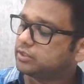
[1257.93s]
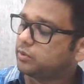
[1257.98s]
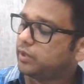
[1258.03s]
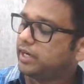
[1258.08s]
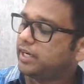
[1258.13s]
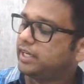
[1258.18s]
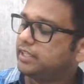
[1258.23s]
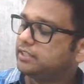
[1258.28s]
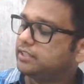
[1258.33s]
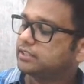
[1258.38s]

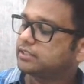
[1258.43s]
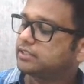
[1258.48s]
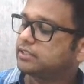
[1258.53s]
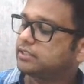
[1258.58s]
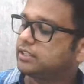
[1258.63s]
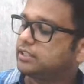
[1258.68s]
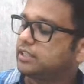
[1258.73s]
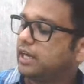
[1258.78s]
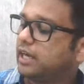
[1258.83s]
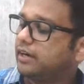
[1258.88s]
20
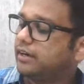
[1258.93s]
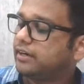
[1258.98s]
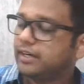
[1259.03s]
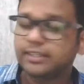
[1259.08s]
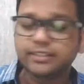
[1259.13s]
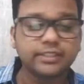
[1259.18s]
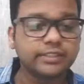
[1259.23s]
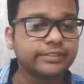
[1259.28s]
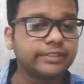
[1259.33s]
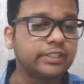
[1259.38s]
successes,
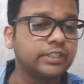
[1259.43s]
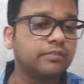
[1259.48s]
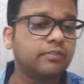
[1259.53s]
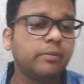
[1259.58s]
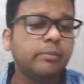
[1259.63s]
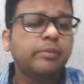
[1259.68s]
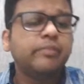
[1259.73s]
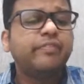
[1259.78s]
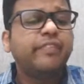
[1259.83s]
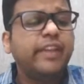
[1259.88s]
100 successes
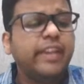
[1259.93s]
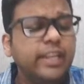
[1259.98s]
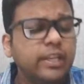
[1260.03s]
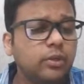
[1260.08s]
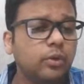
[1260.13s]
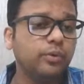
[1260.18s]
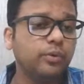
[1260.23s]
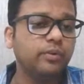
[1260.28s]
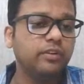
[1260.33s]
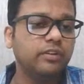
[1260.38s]
will be very
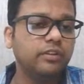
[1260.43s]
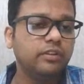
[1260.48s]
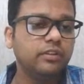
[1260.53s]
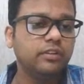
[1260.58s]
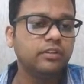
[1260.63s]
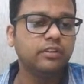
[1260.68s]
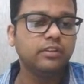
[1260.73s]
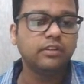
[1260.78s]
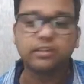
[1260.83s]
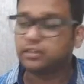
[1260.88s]
low,
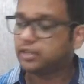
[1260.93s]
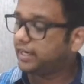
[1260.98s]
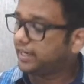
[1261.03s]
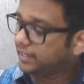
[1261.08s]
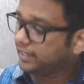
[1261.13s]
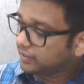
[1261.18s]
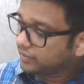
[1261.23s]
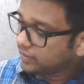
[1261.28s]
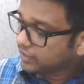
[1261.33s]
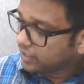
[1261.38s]

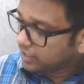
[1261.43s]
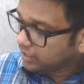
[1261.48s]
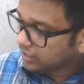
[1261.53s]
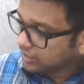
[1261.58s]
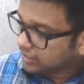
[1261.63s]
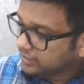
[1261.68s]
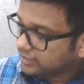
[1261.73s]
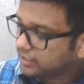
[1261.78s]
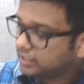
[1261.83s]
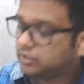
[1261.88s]
right?
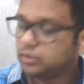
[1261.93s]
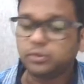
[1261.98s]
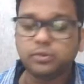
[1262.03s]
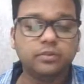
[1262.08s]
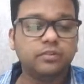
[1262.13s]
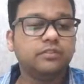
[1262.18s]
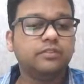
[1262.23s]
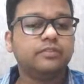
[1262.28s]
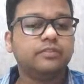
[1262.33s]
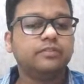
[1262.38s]
Nearly zero.